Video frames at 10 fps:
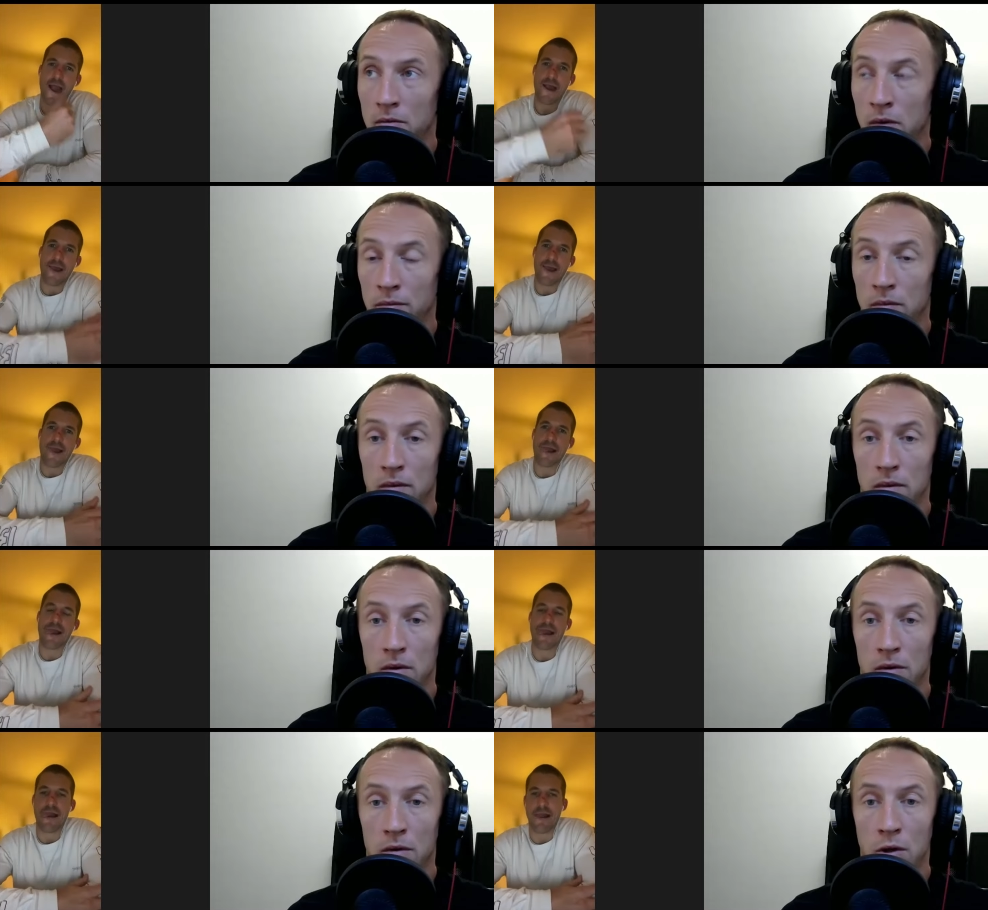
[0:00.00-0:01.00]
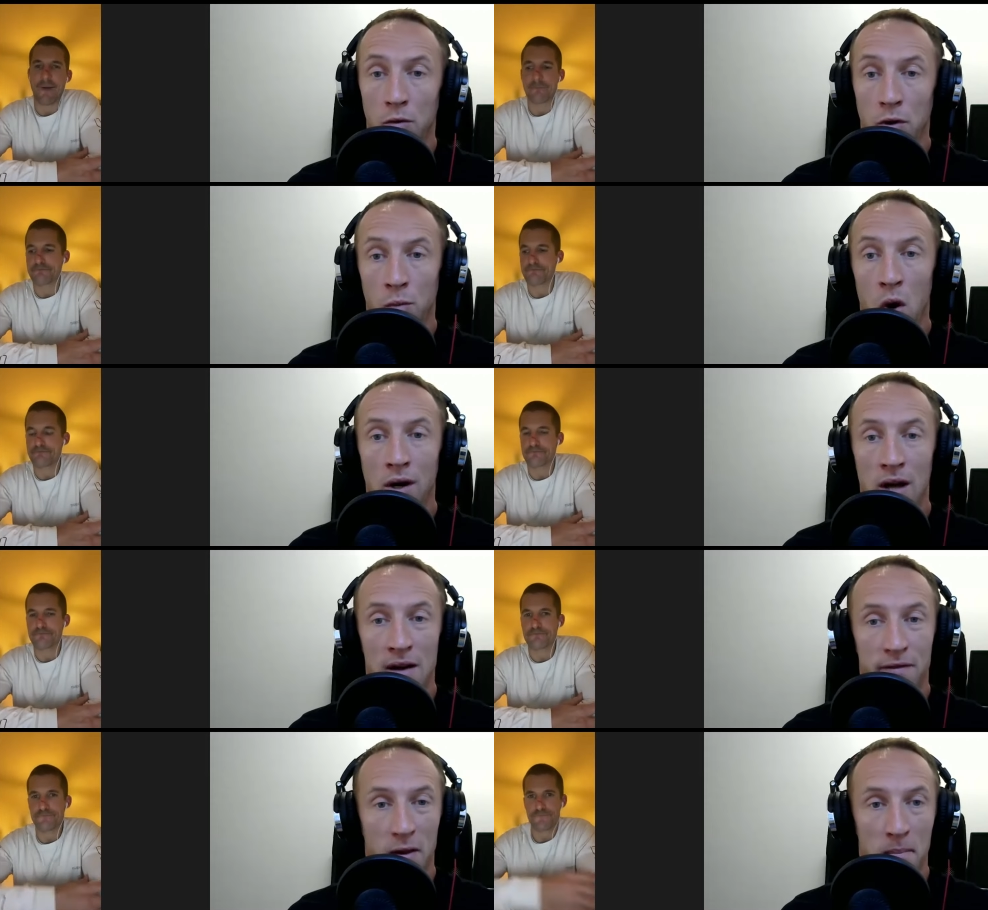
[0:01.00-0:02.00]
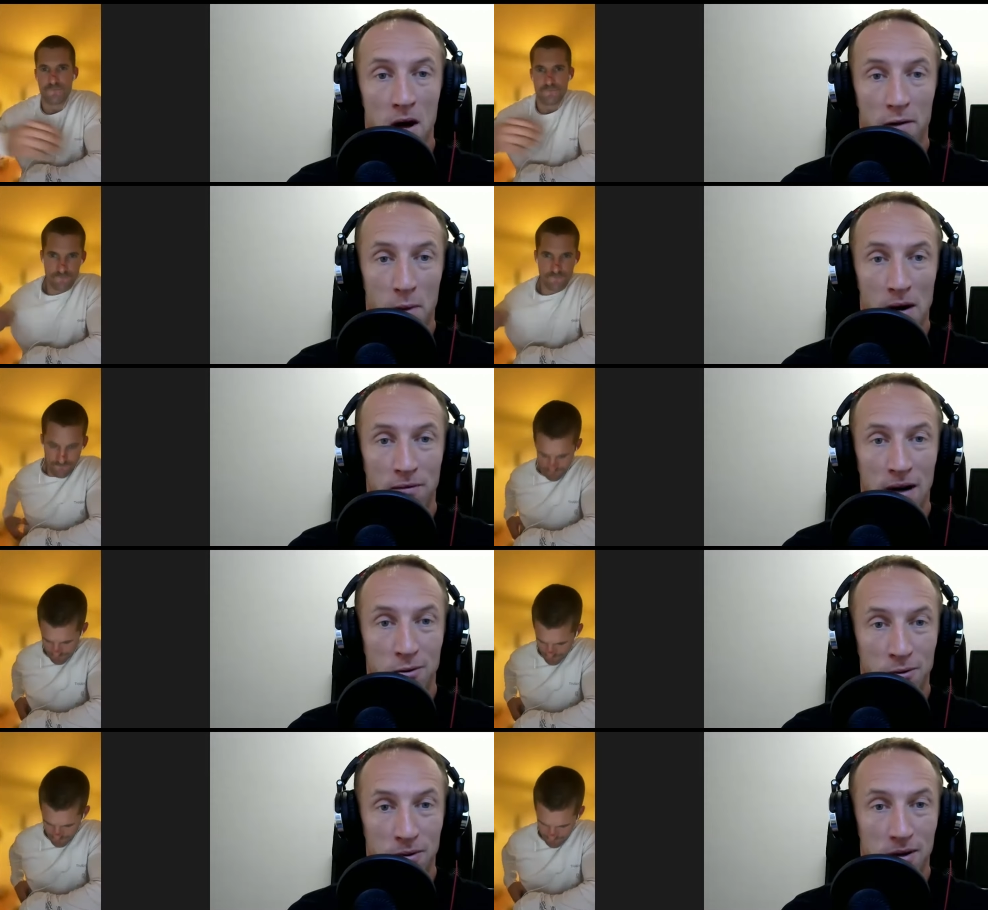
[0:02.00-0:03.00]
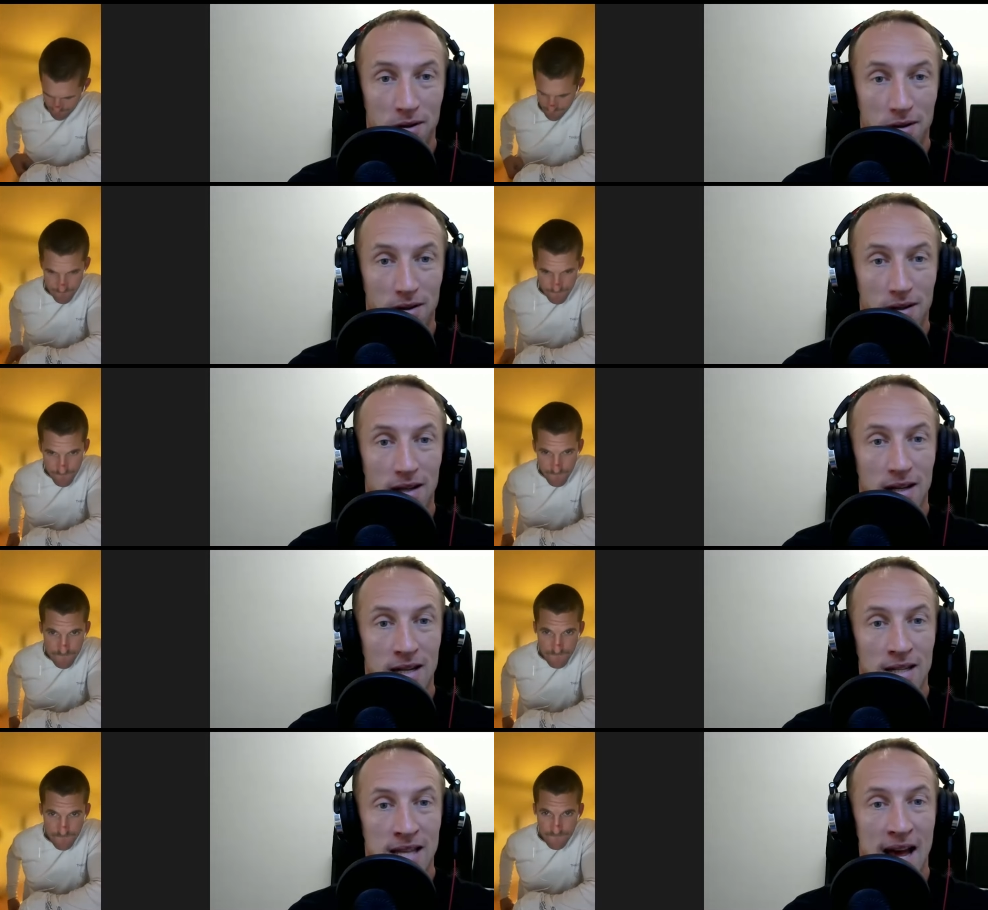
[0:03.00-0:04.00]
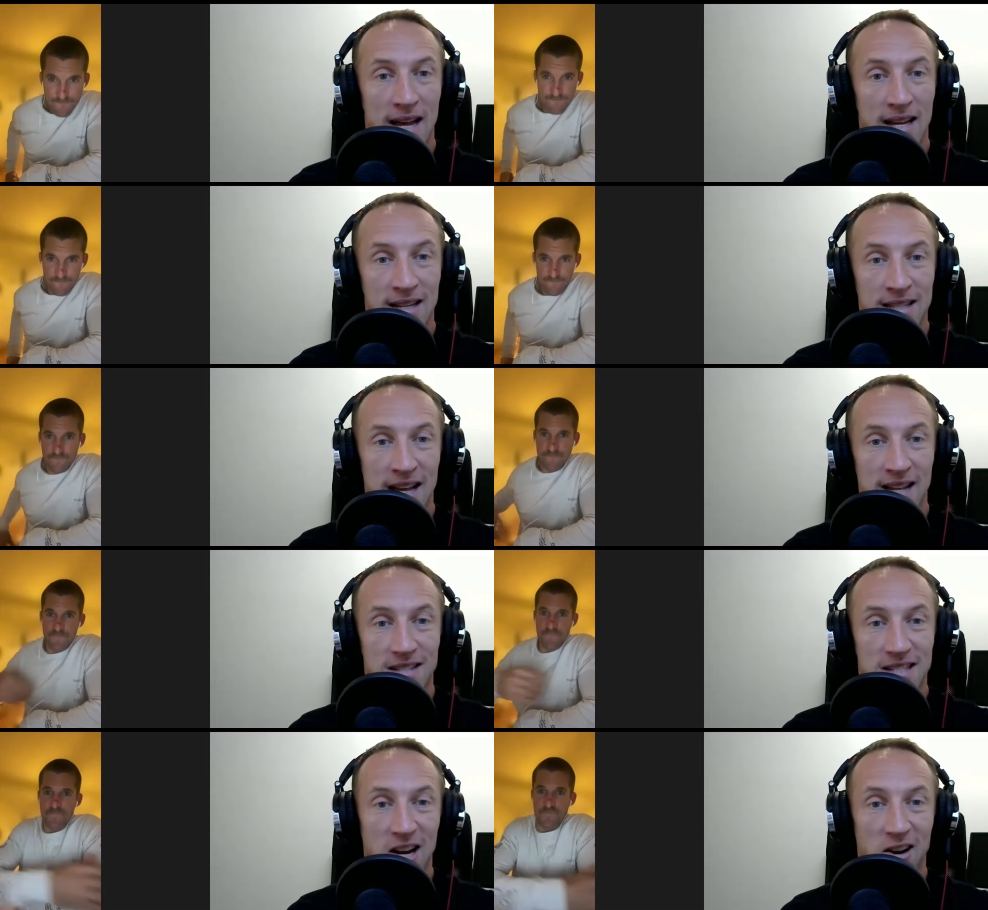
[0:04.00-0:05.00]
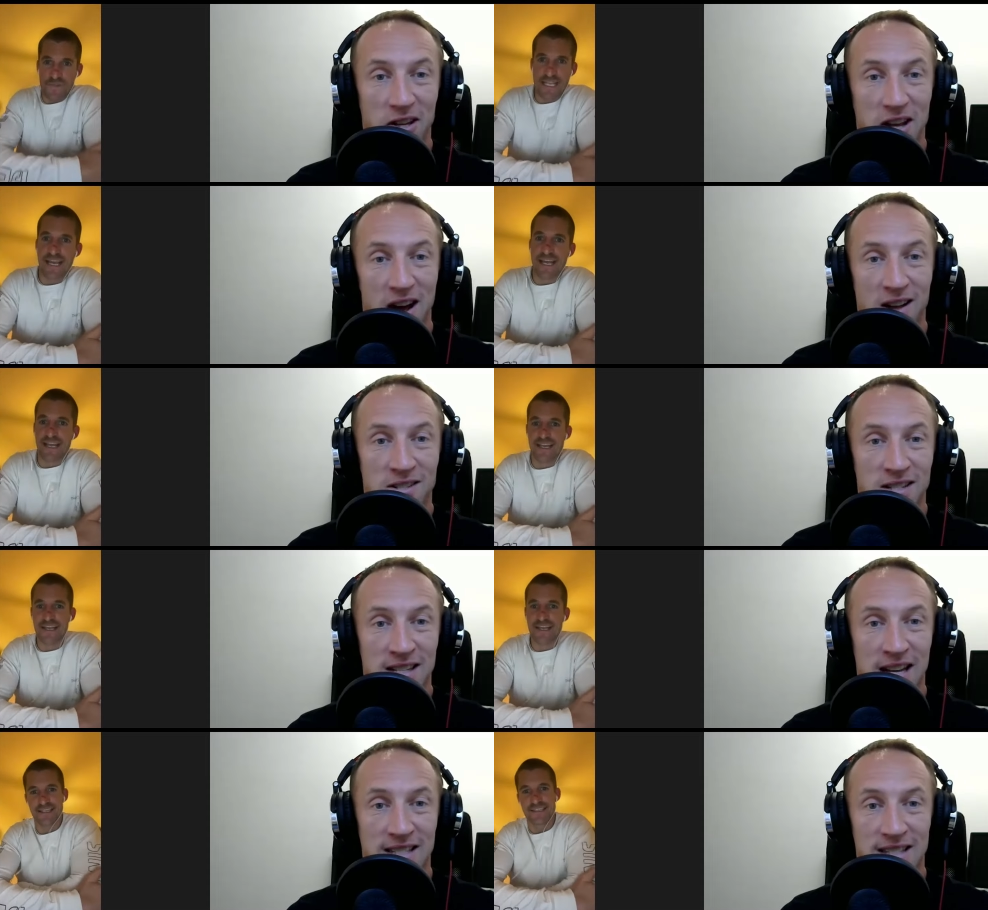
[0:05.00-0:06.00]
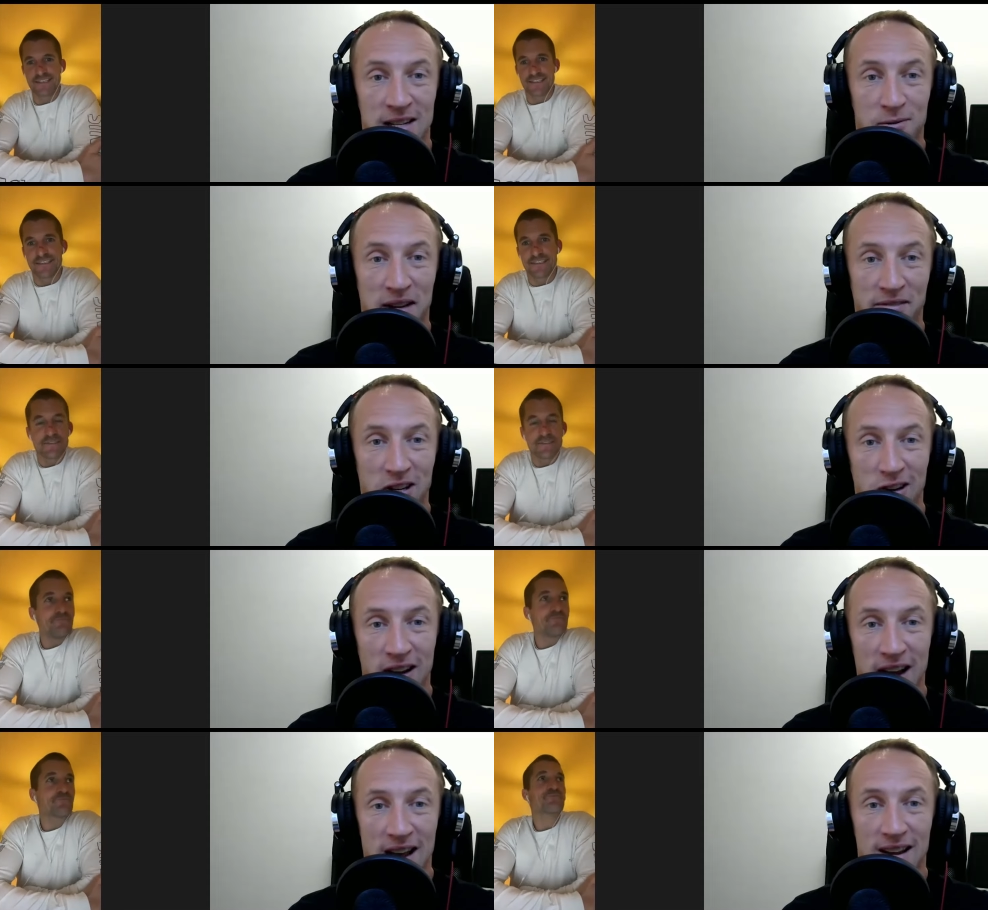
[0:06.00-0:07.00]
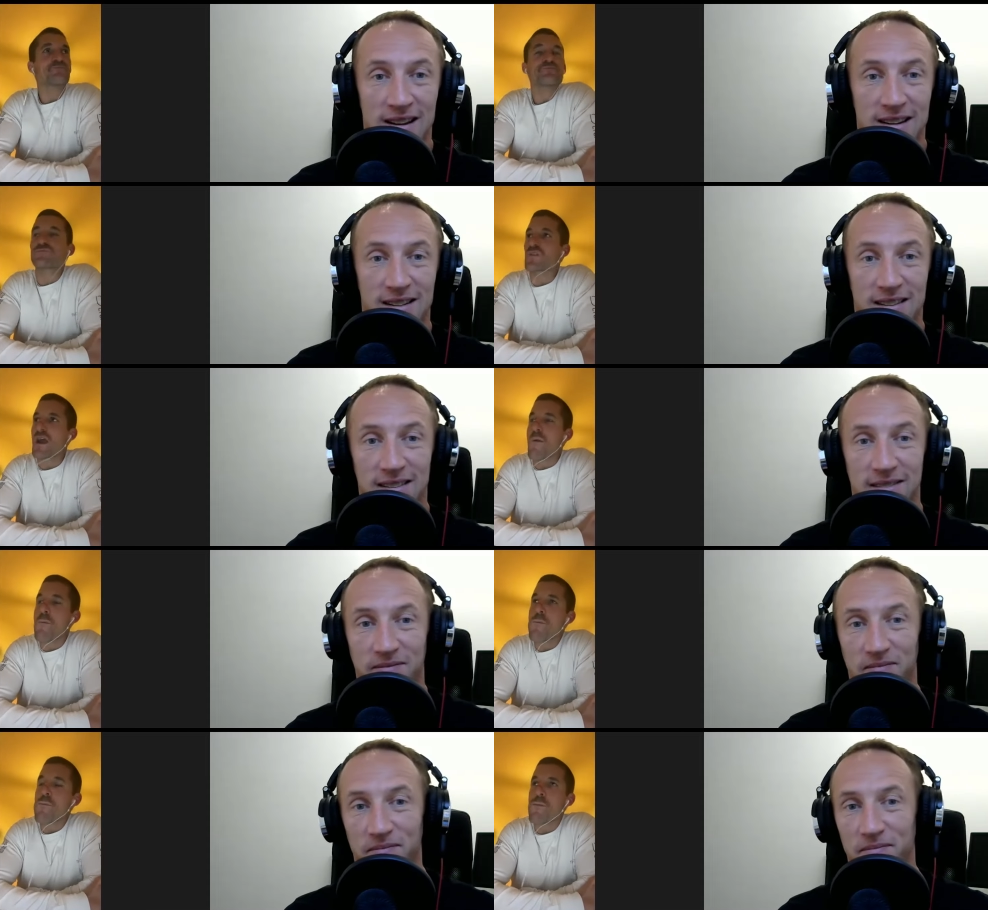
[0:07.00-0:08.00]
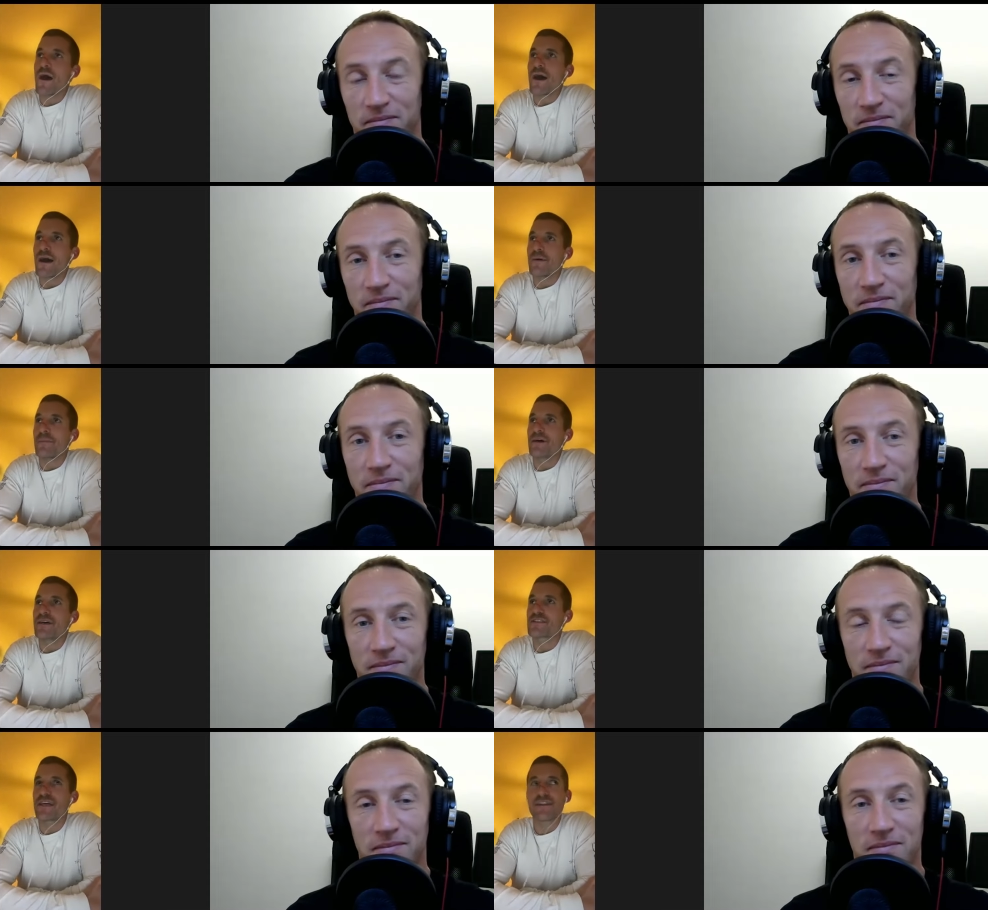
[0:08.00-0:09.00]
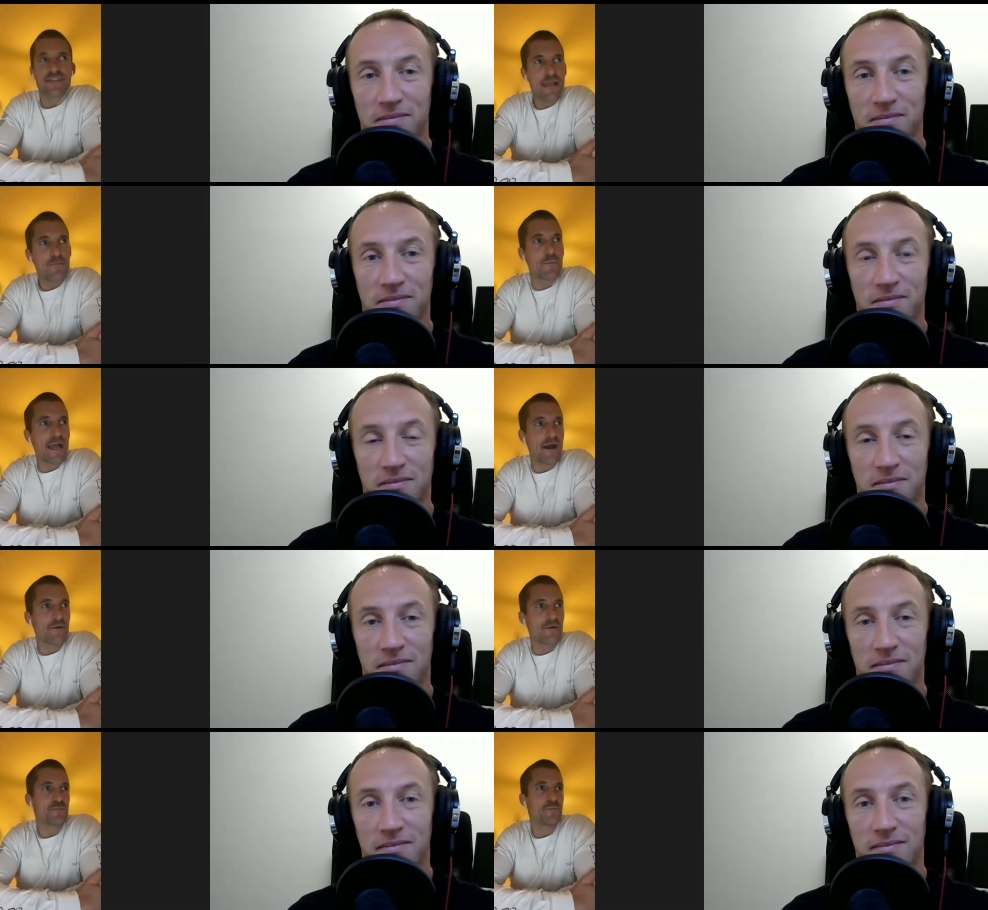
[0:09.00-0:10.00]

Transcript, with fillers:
Speaker 1: well, you, you were going for the Murph world record. Is that is that still on the
Speaker 2: yeah. cards? Is that still something you're looking at? Um, so that came about just